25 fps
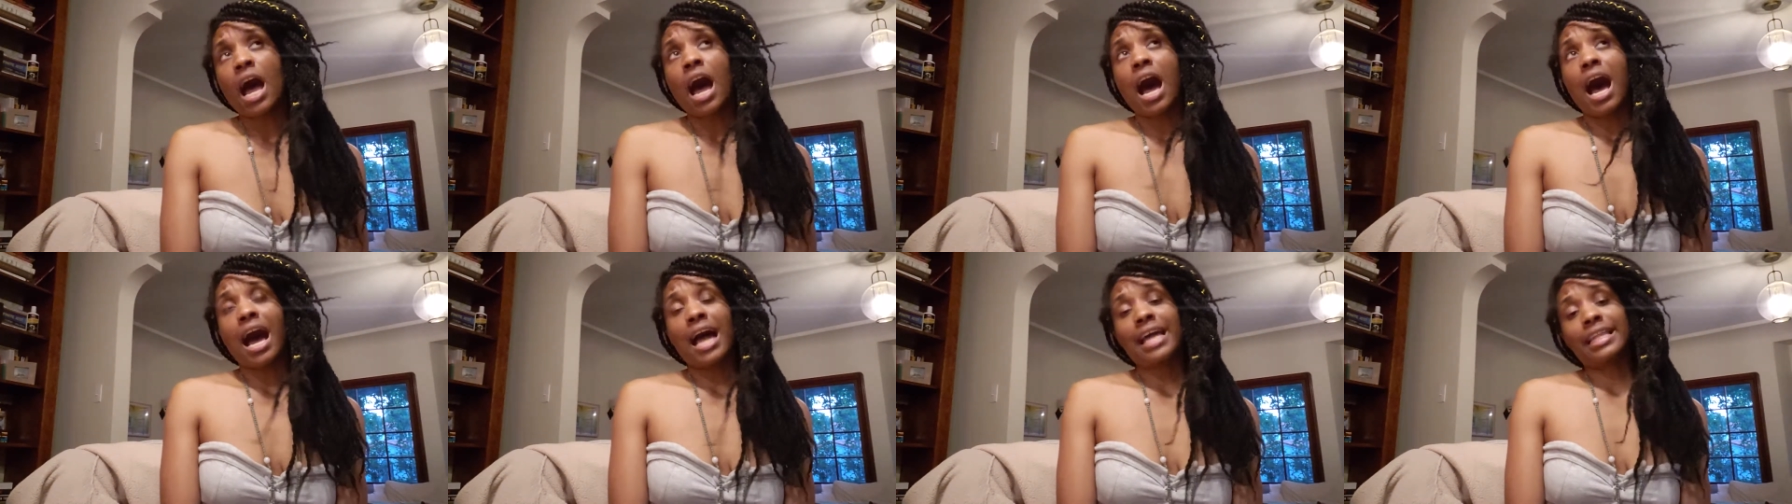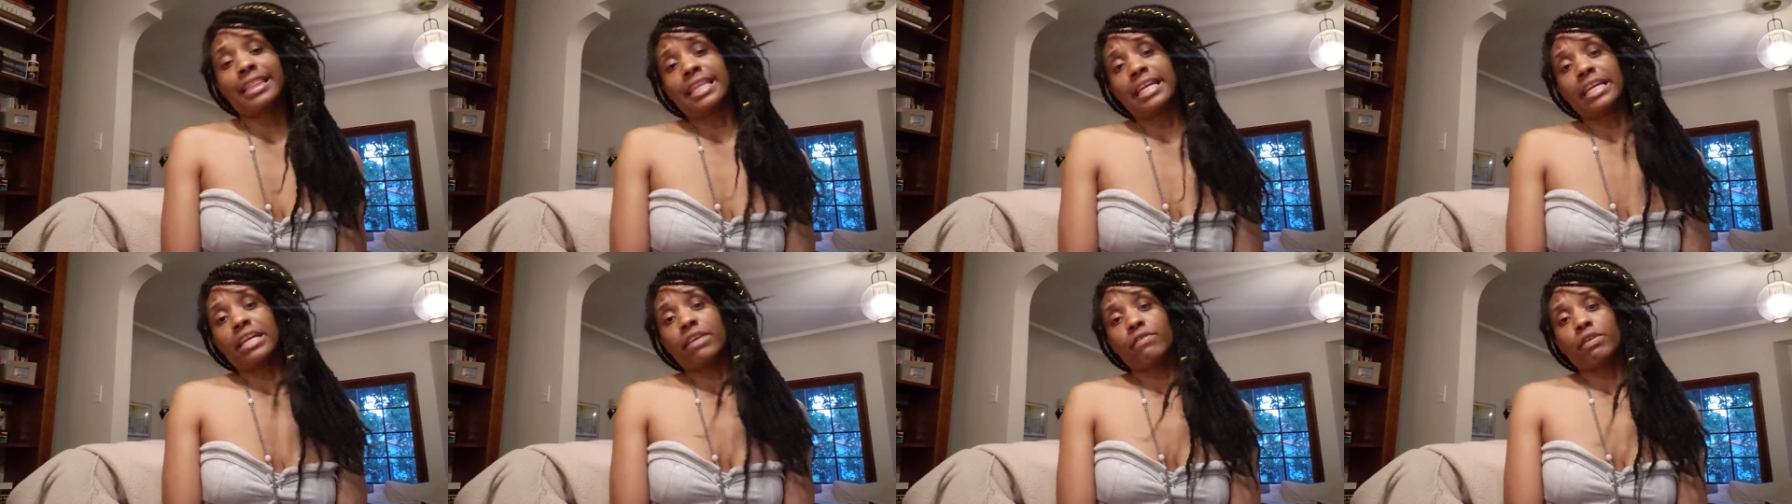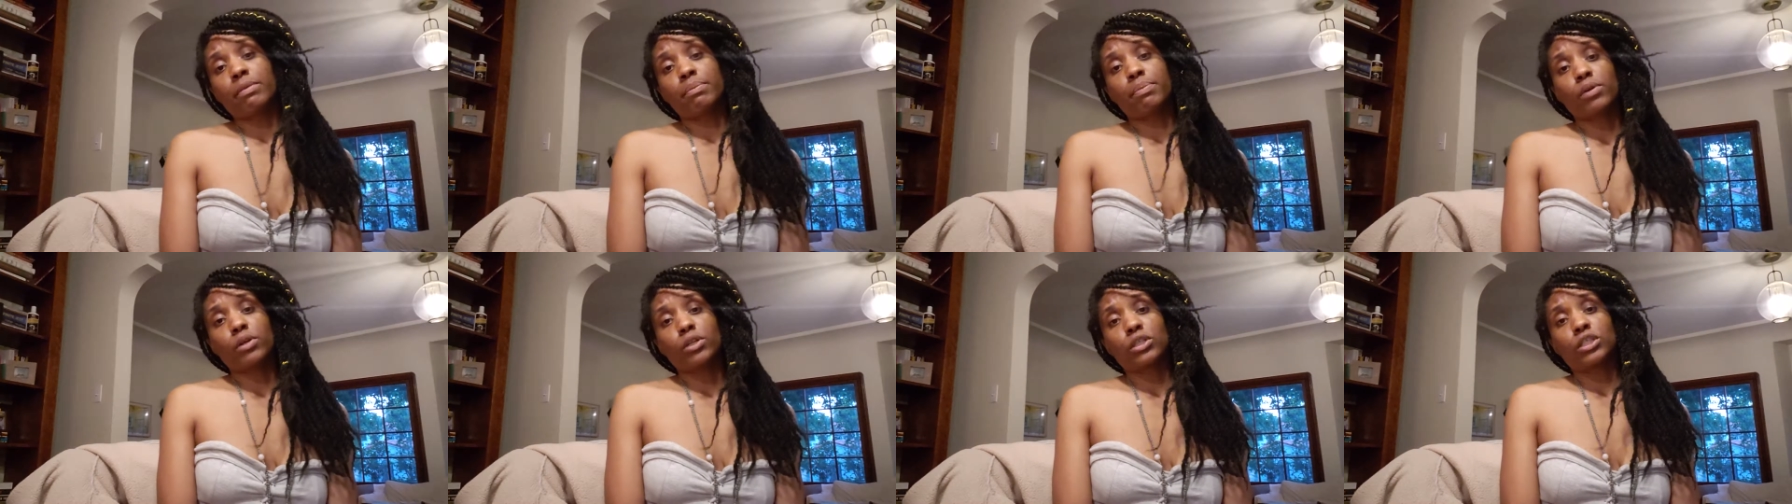I think of
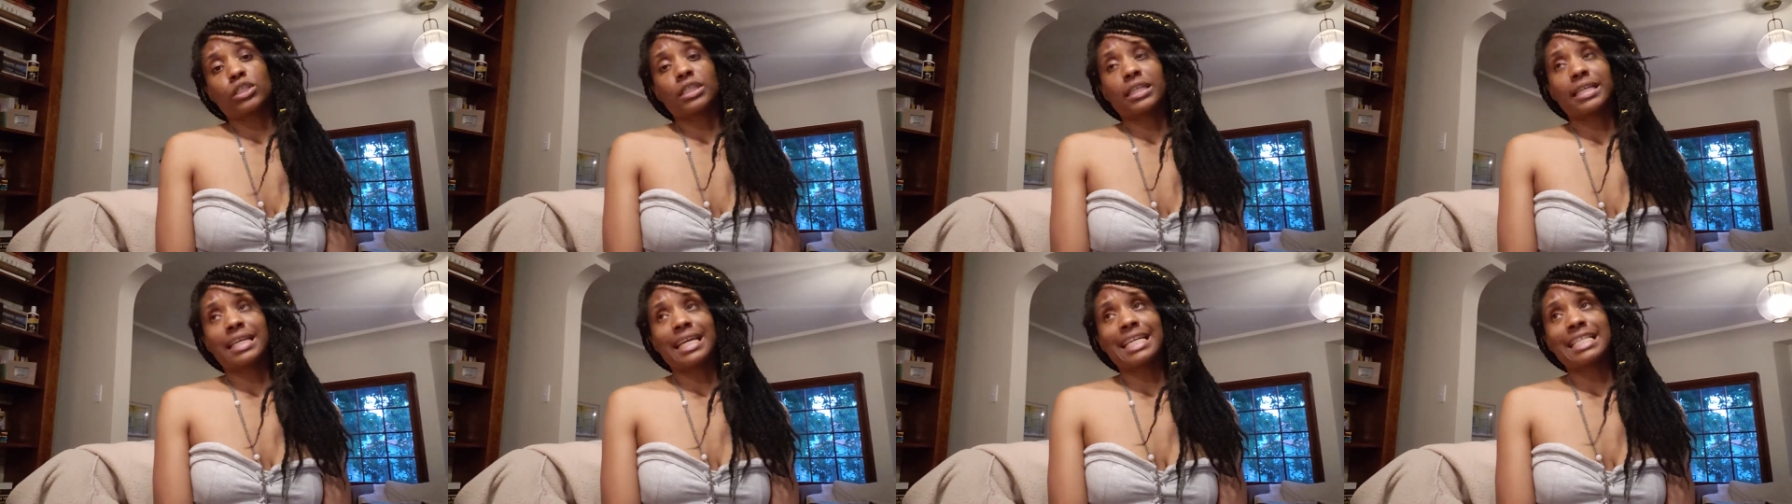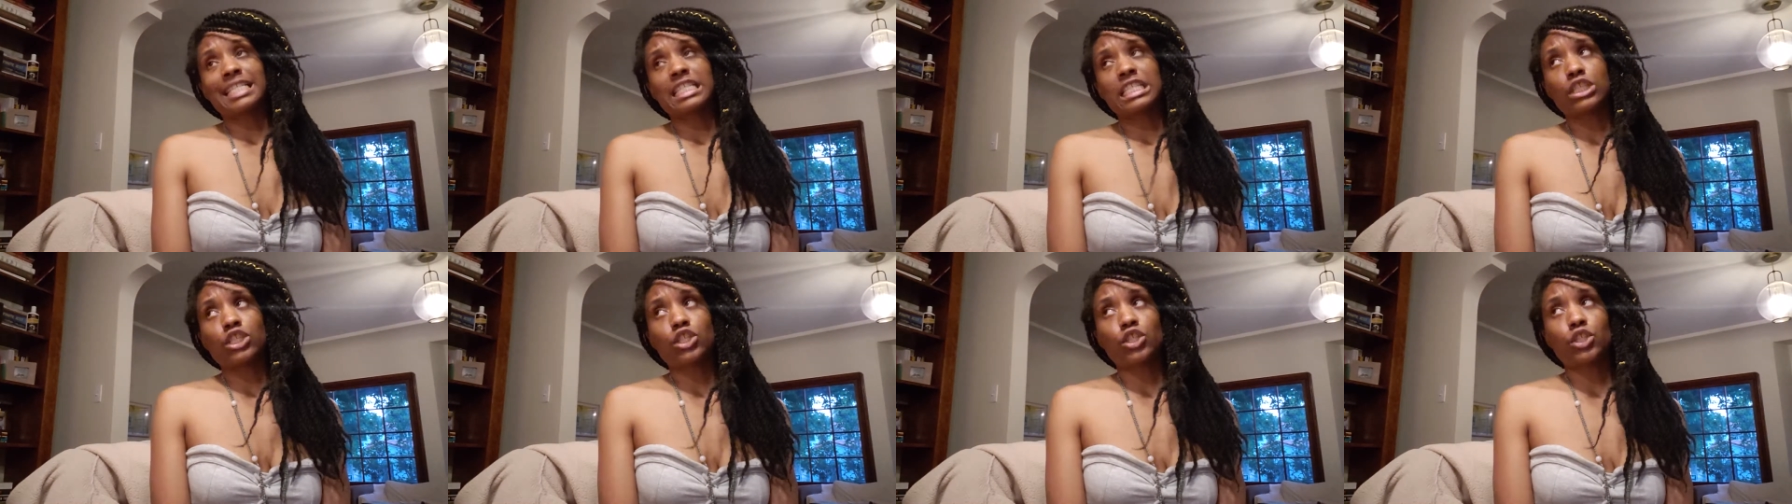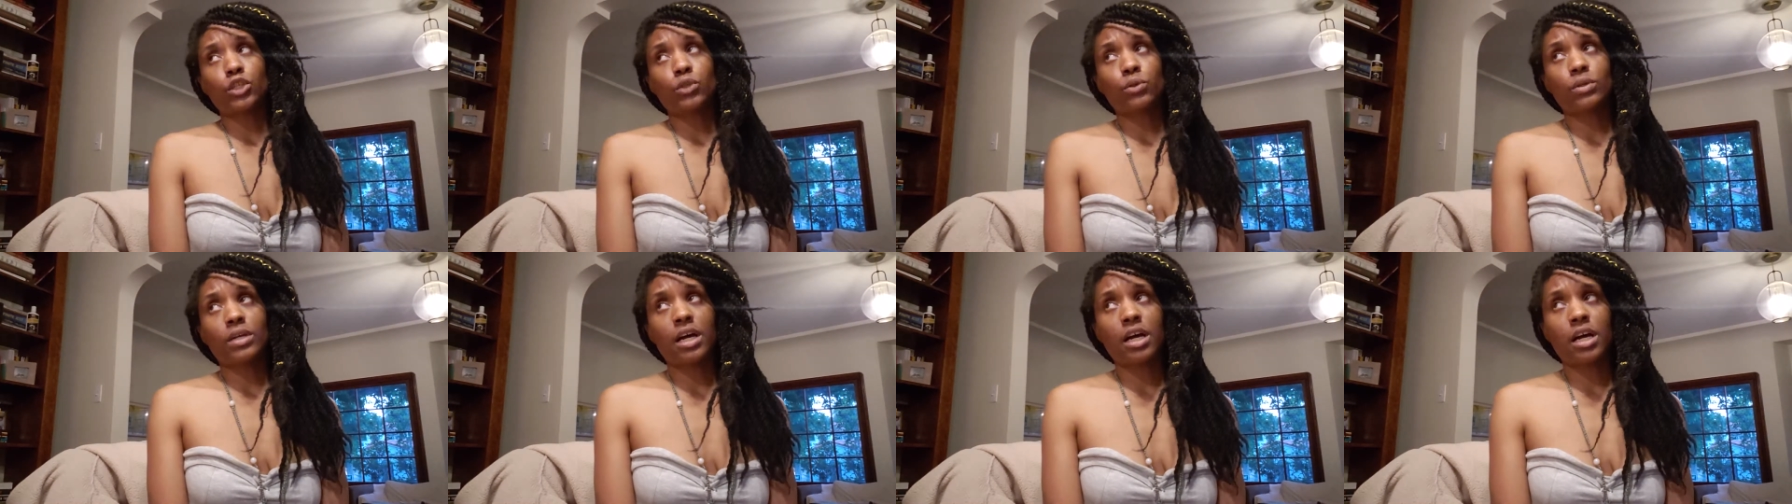it personally as the
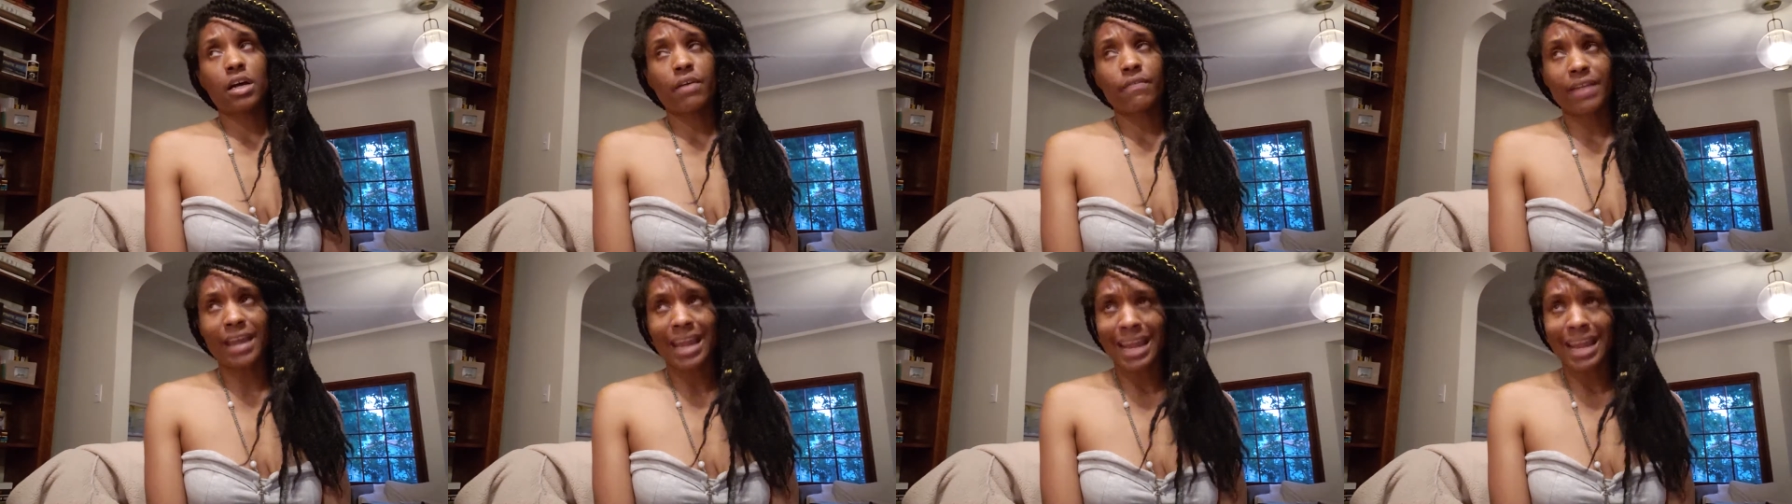suit of